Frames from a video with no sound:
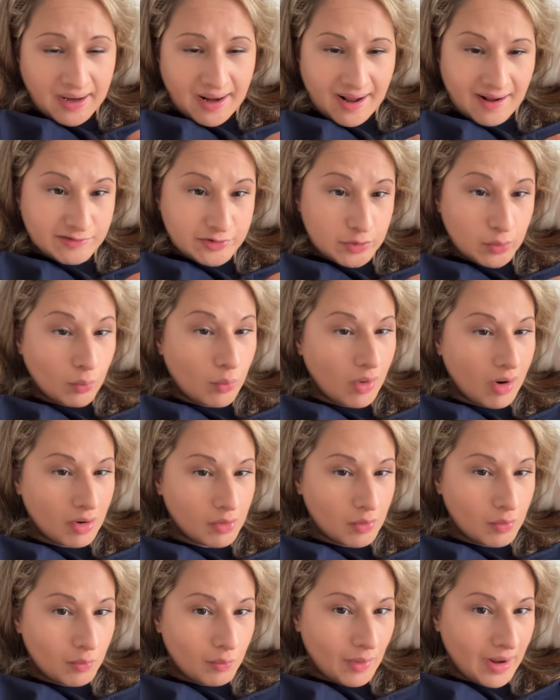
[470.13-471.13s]
I'm going to have to
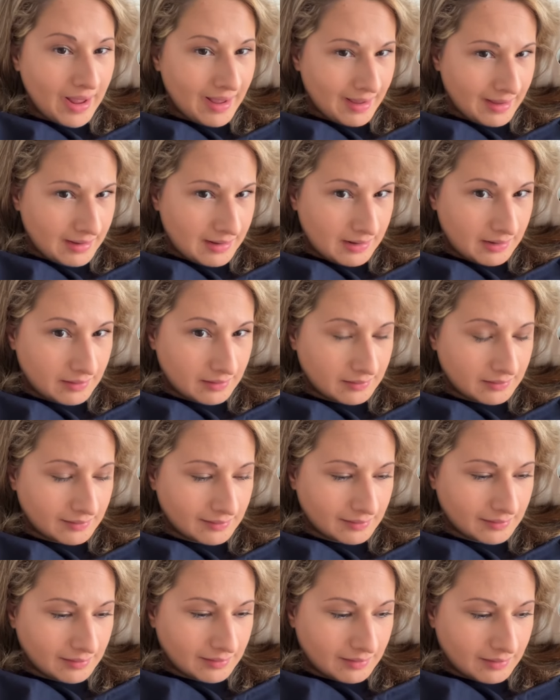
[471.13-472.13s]
walk away
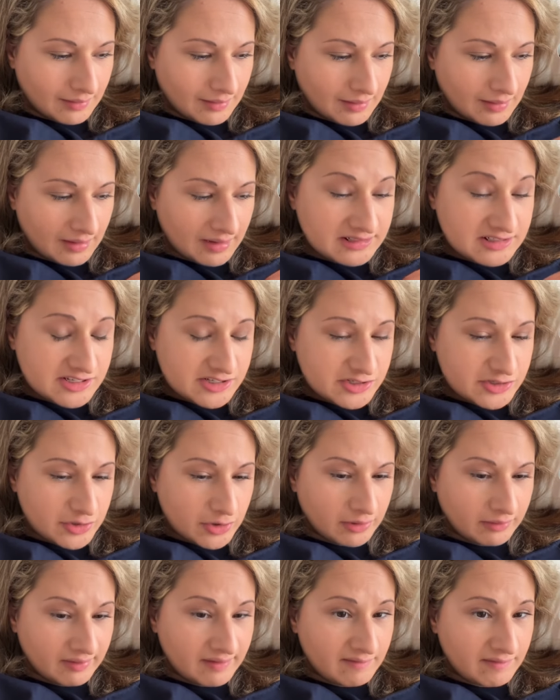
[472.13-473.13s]

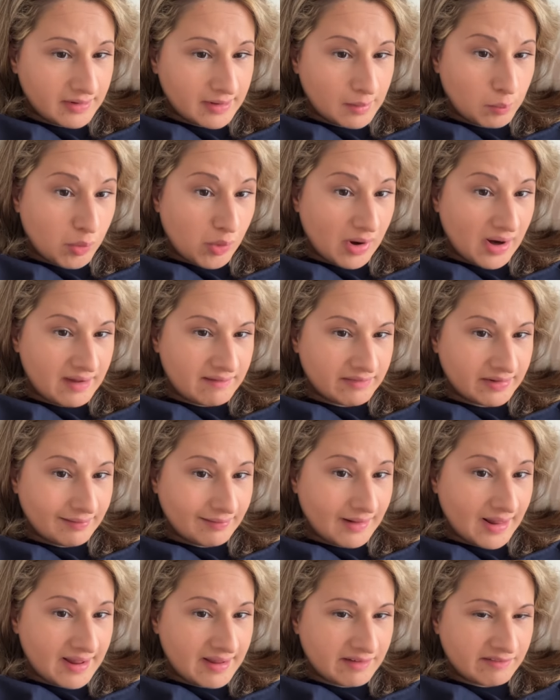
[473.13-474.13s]
and start living a
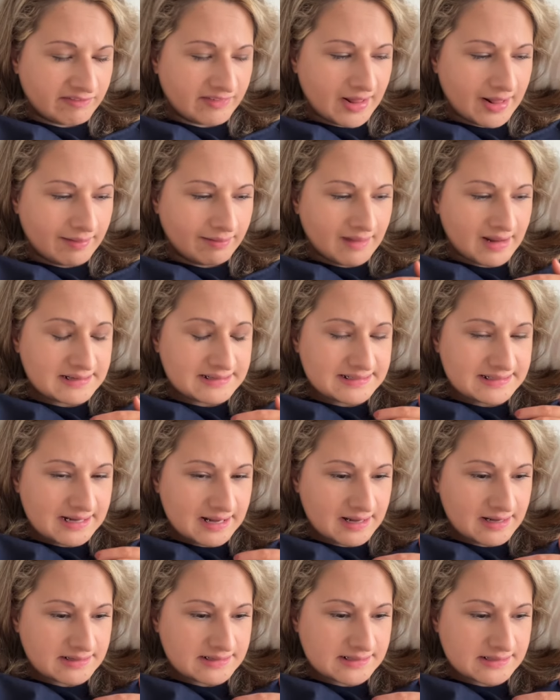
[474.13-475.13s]
private life. And
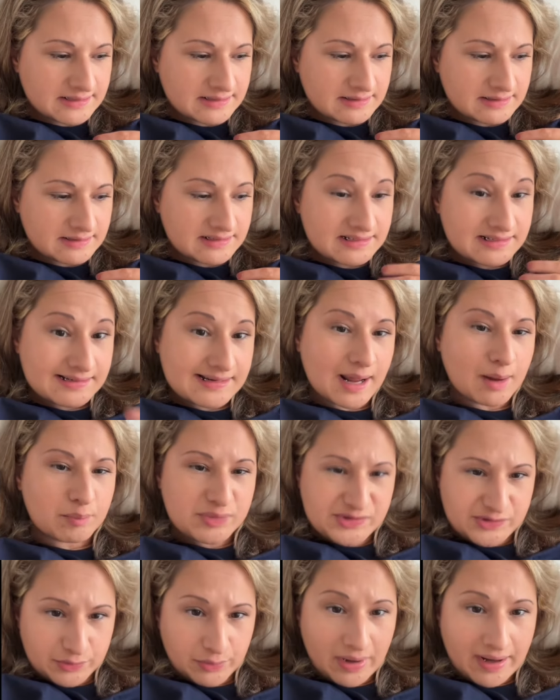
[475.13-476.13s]
that takes
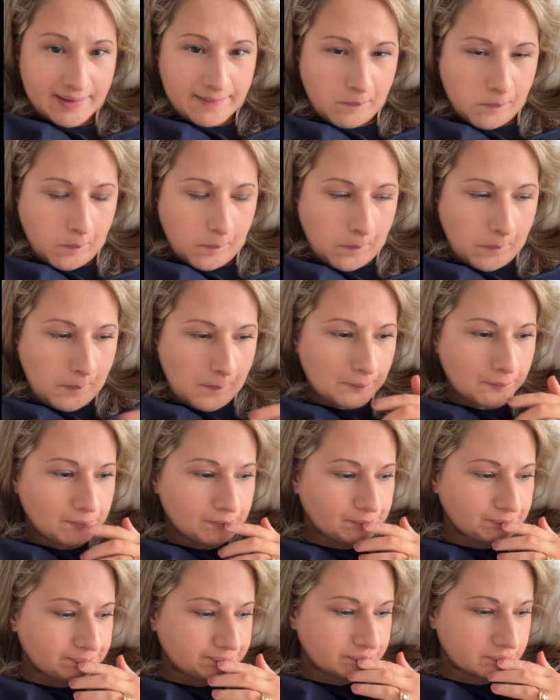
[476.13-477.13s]
steps, right?
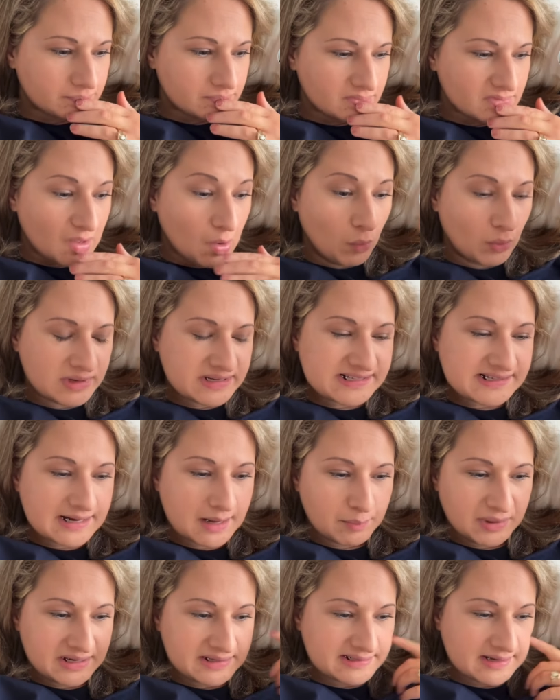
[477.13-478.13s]

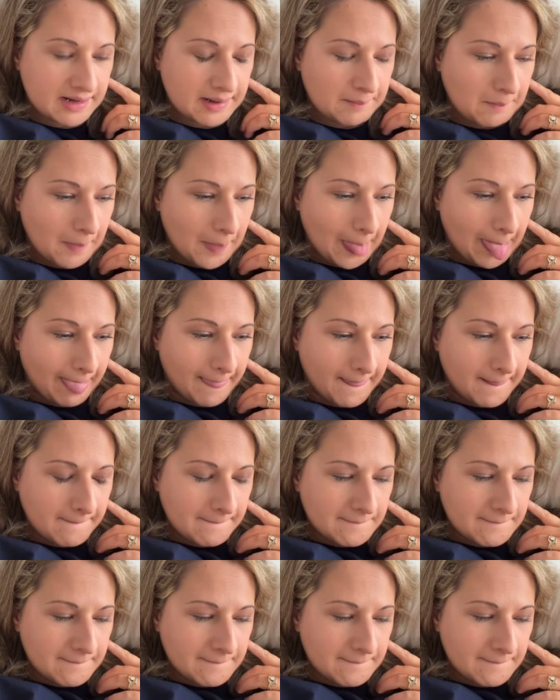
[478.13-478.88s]
One step at a time.